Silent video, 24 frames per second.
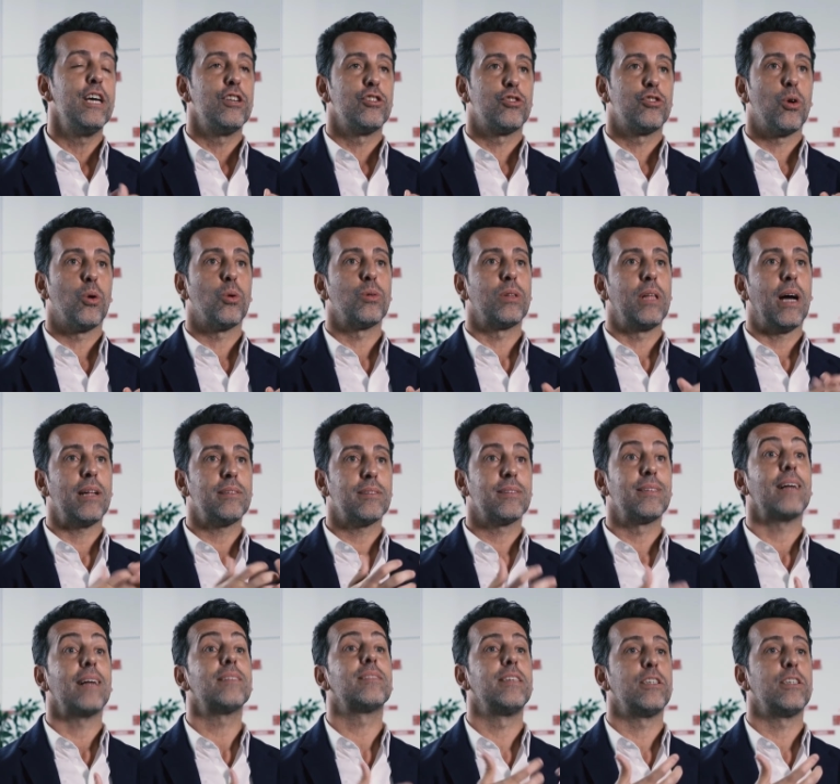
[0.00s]
So that's,
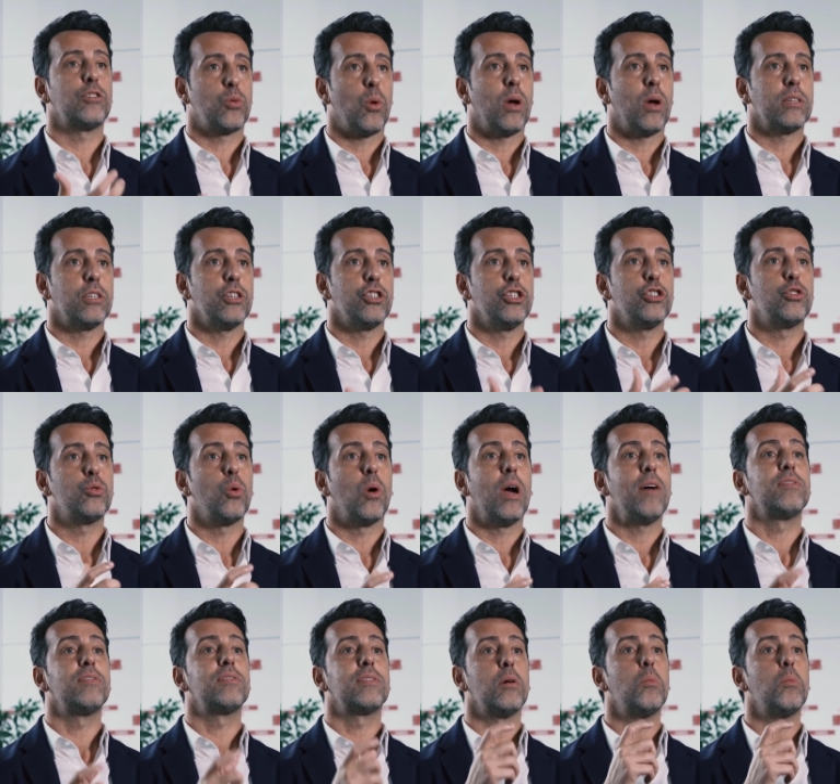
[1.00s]
that's the strategy, to
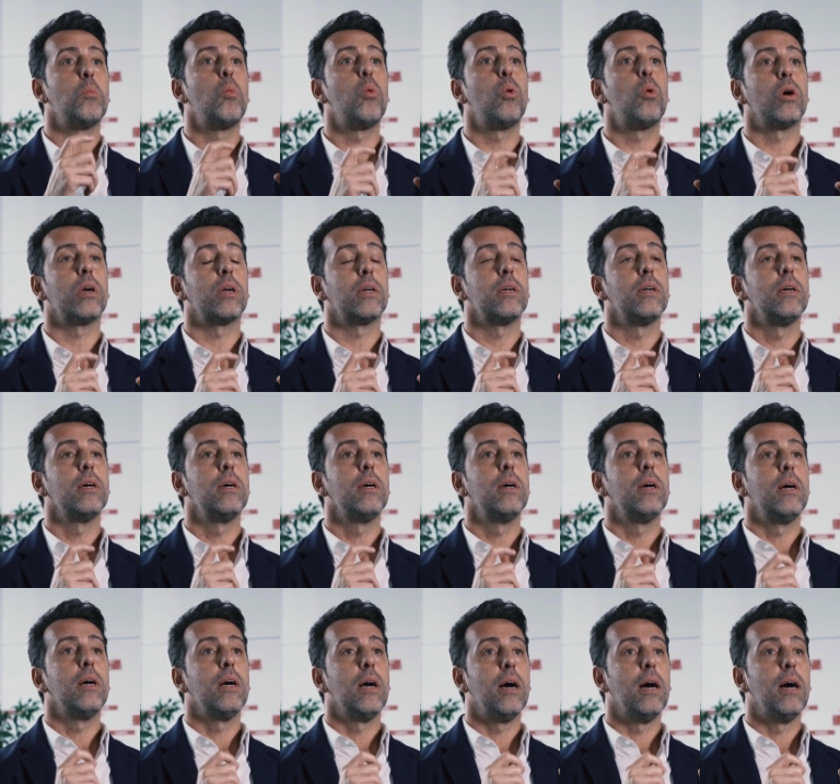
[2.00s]
have someone
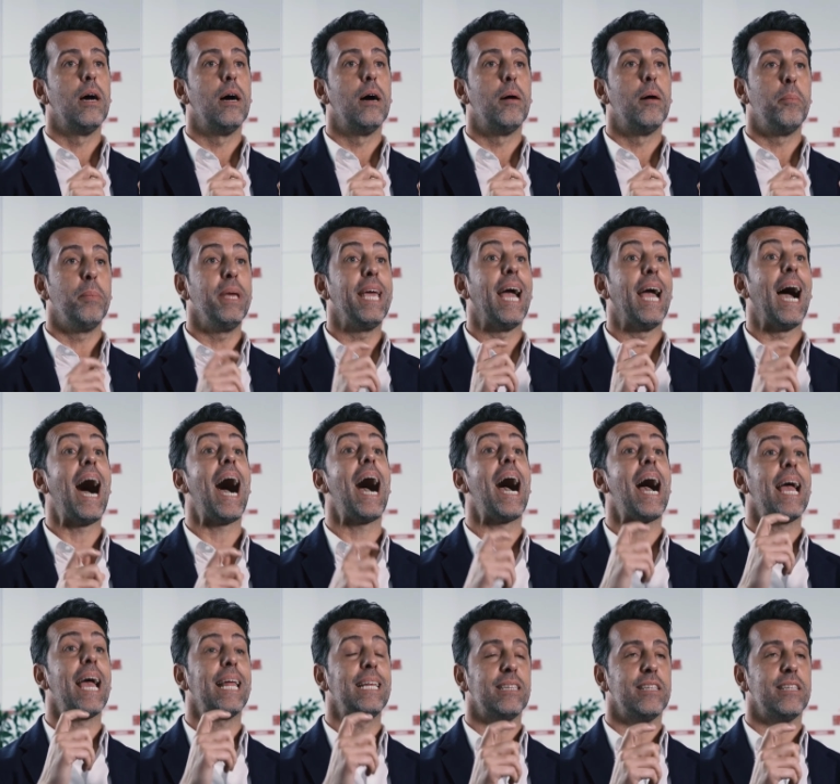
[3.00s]
uh,
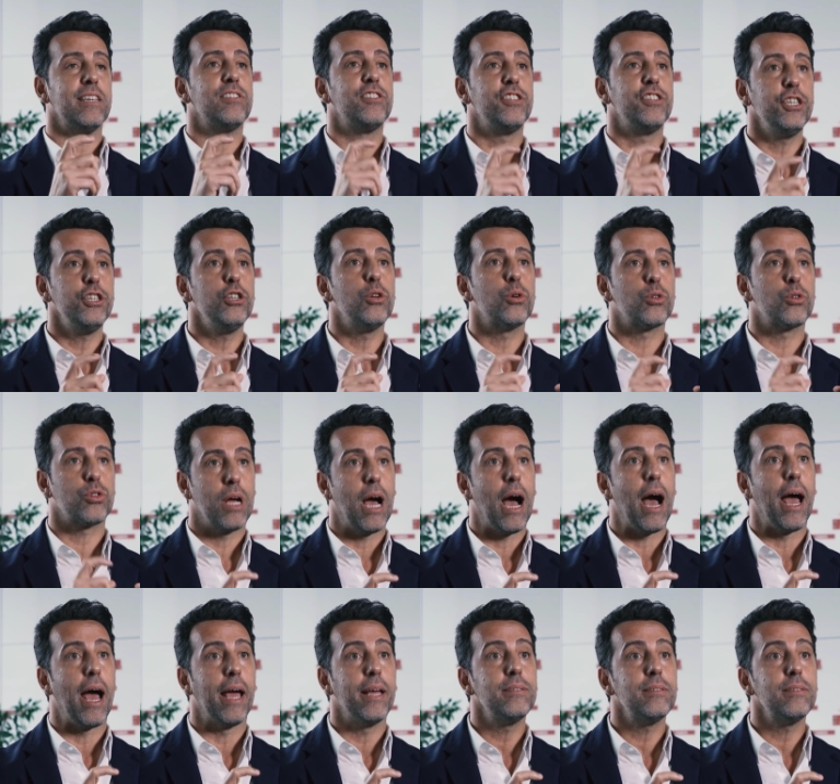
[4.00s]
behind the seniors
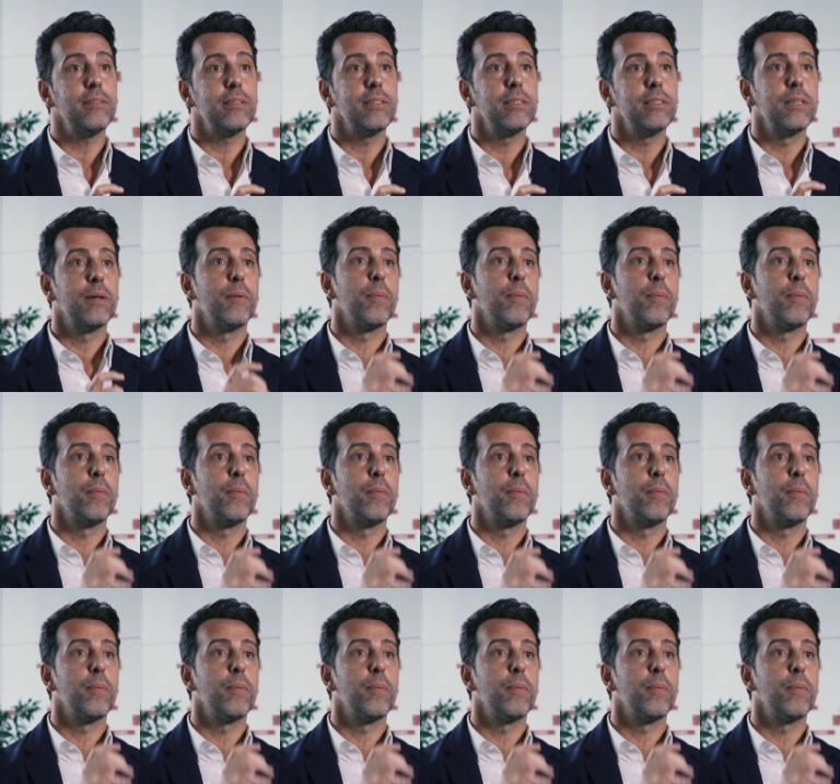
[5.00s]
guys